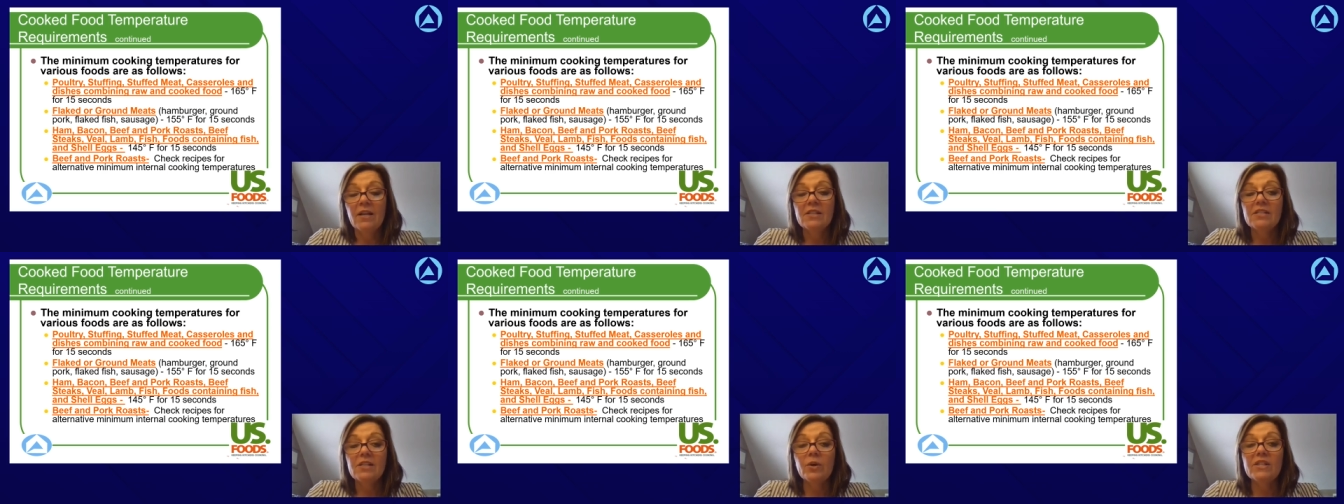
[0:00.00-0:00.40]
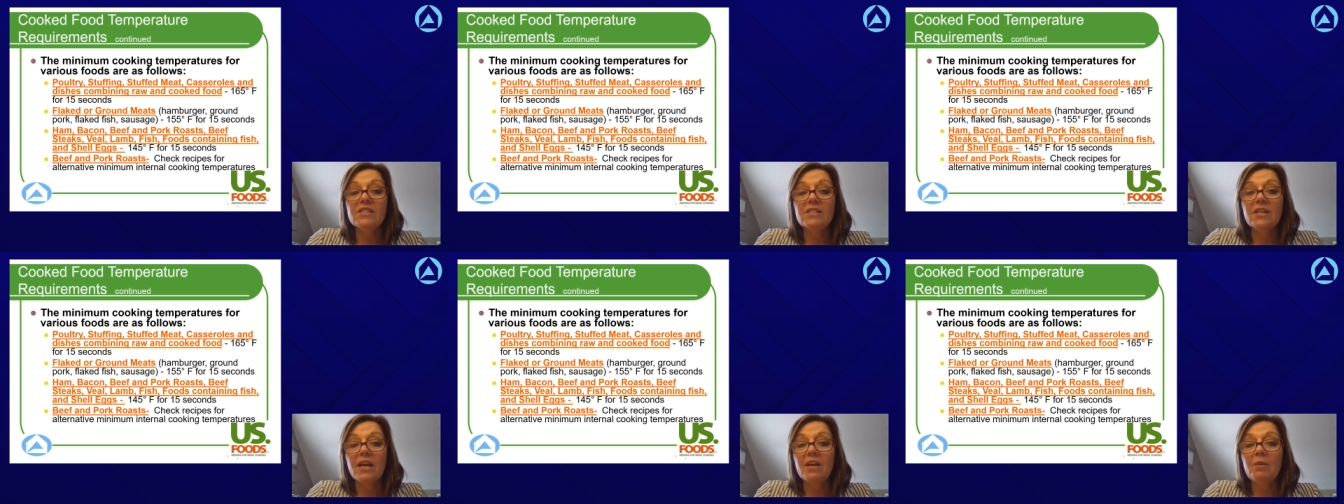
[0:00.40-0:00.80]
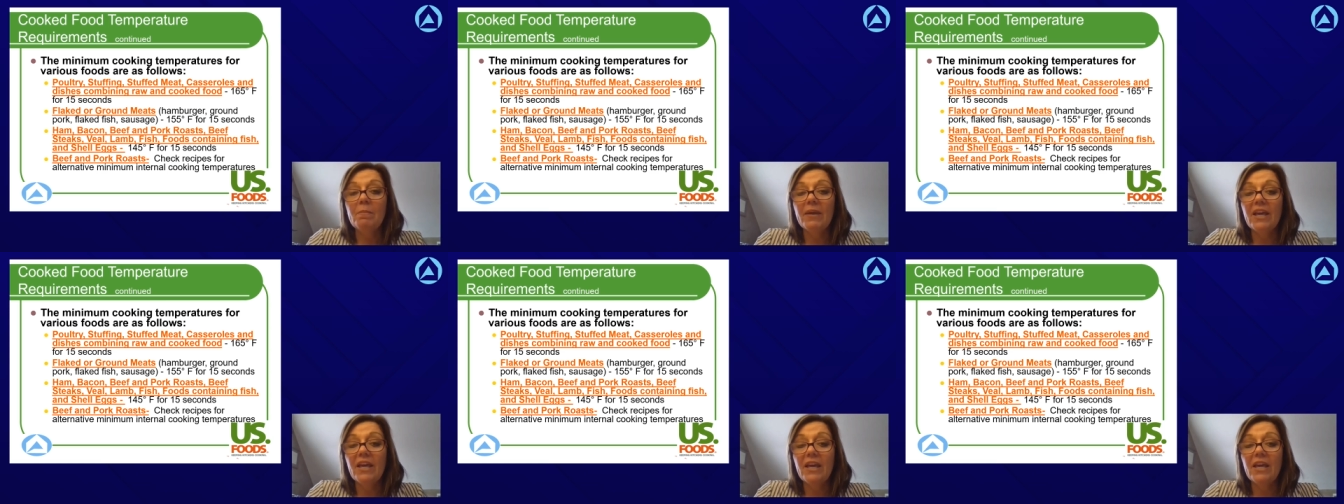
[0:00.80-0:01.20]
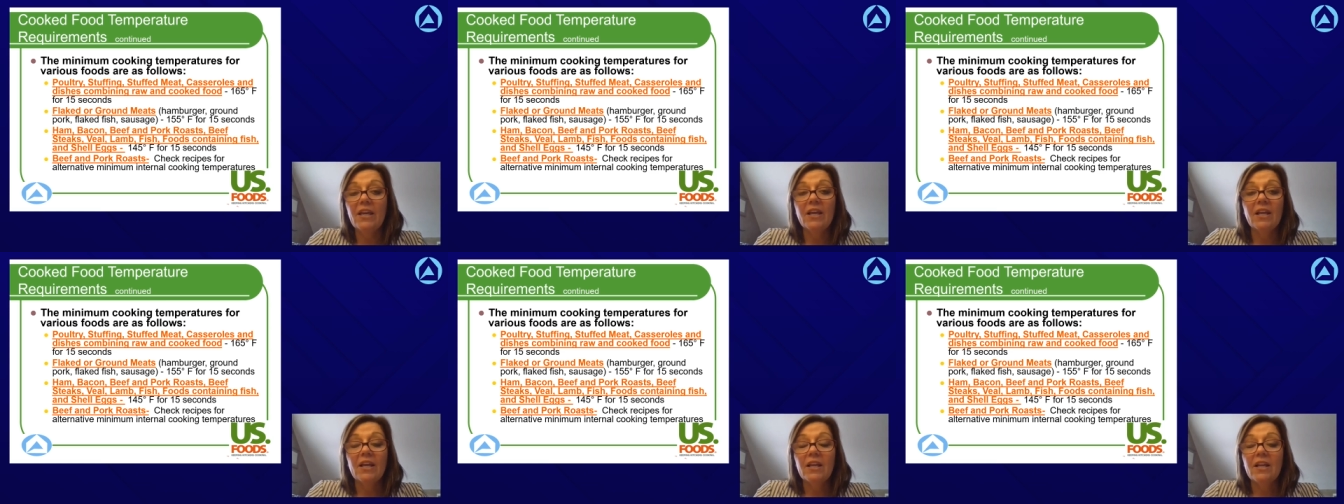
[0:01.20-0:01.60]
So it's going to be
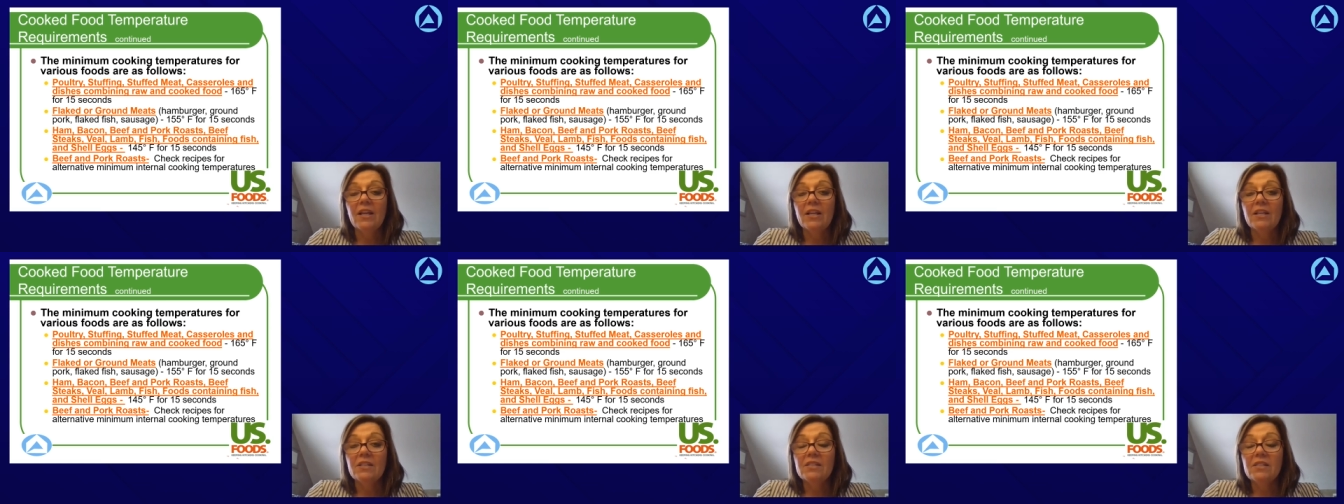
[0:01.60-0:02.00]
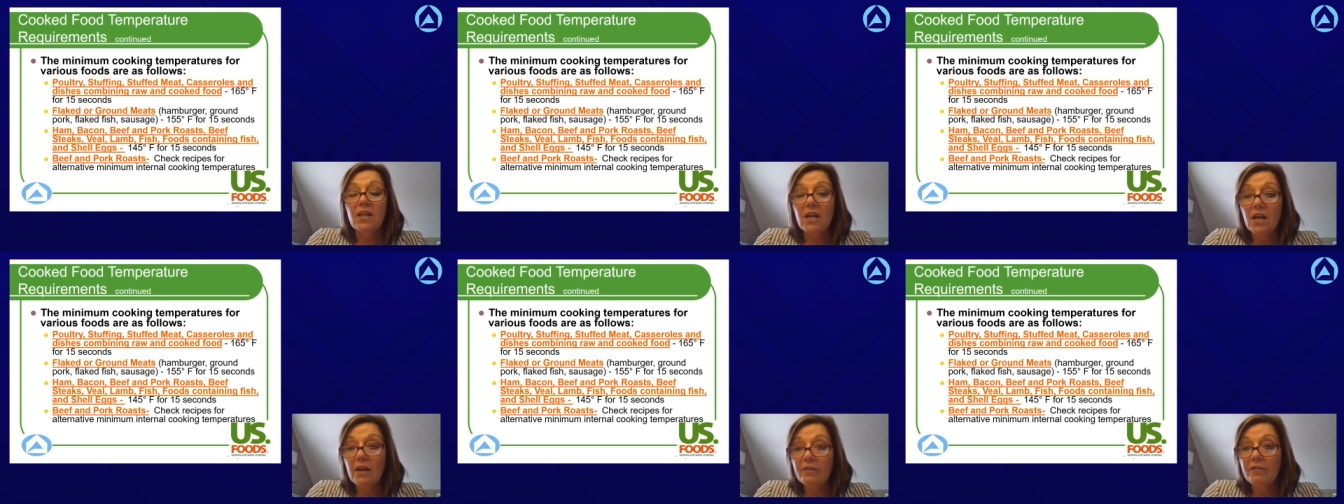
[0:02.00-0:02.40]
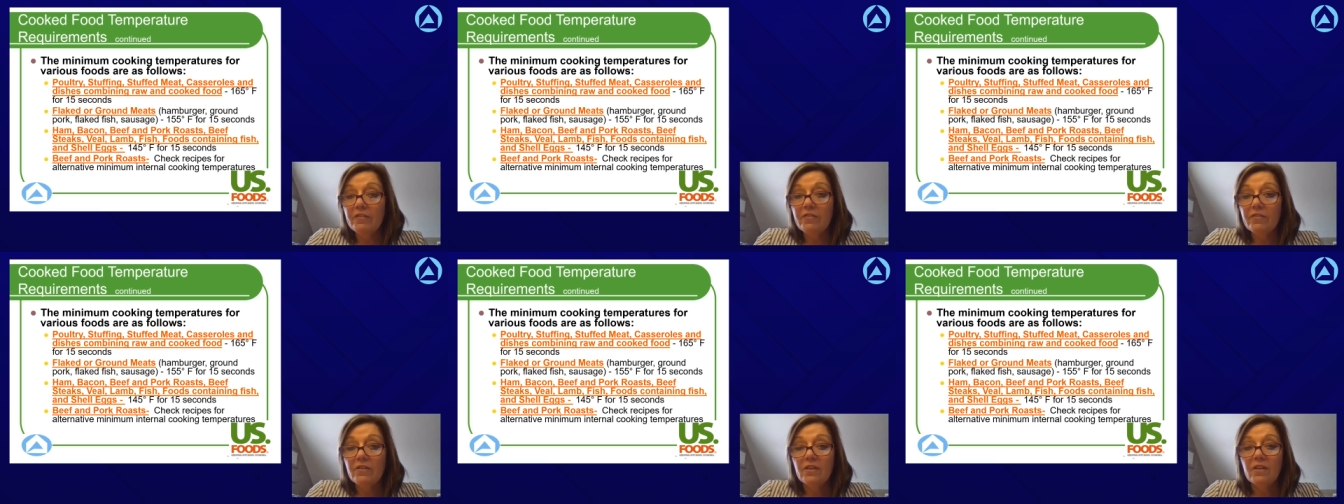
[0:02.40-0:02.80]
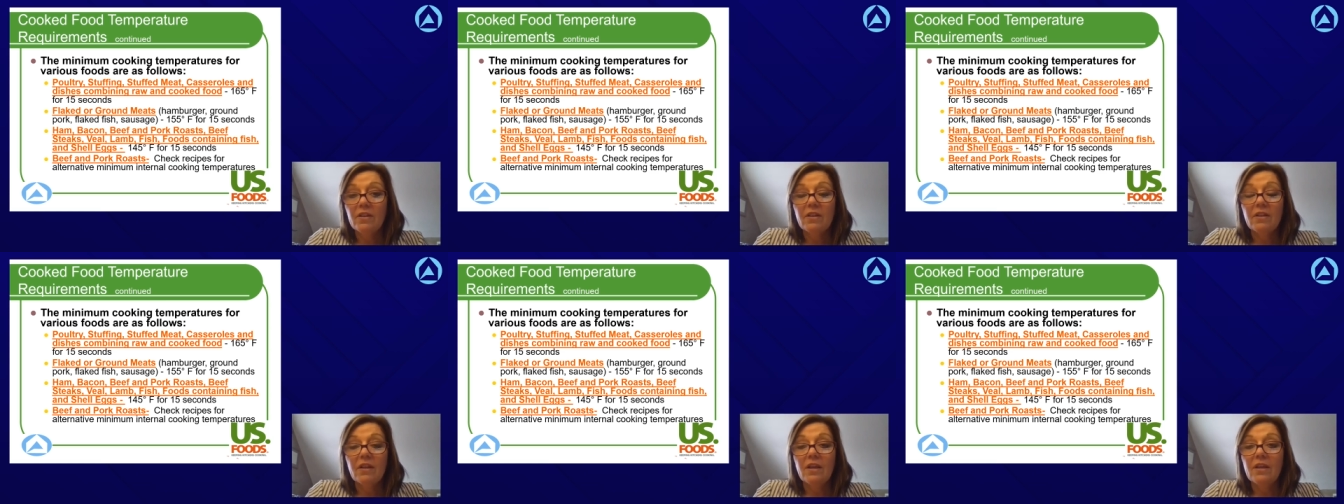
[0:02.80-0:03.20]
tough
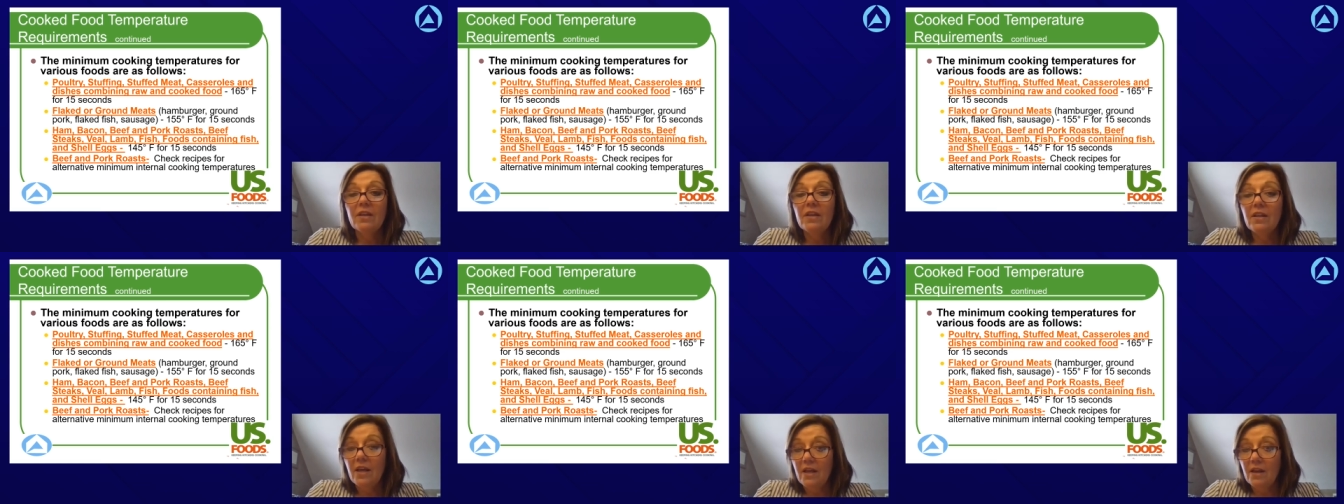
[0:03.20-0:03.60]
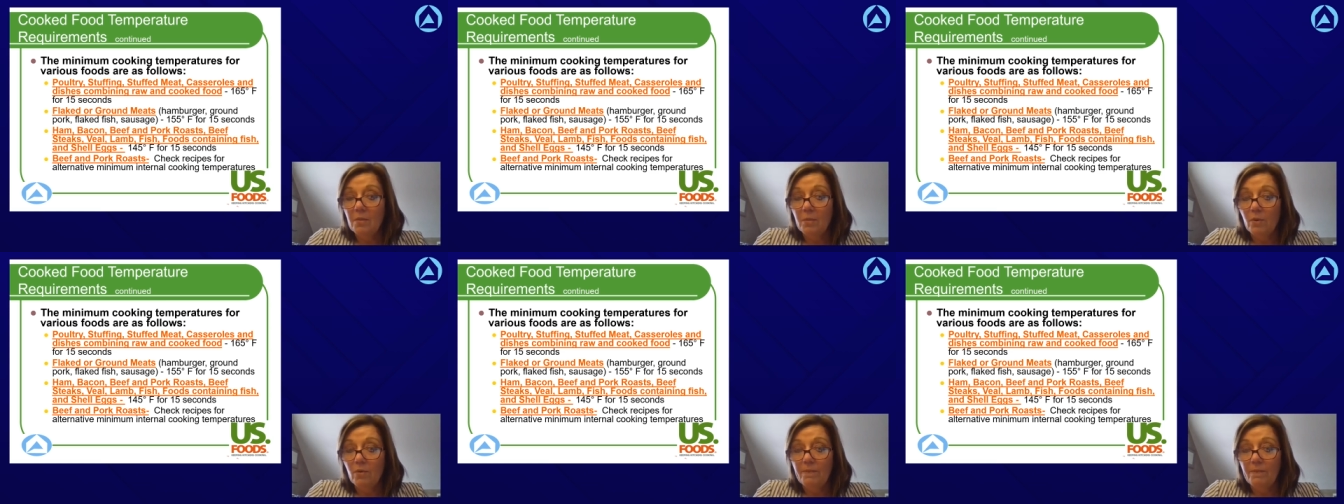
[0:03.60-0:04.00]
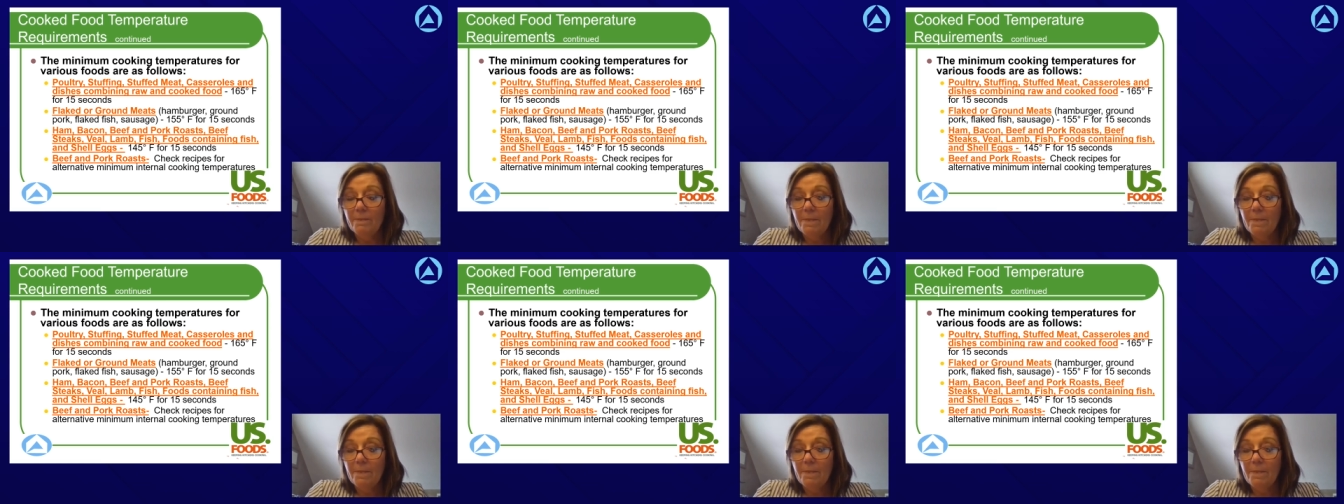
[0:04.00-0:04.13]
and inedible.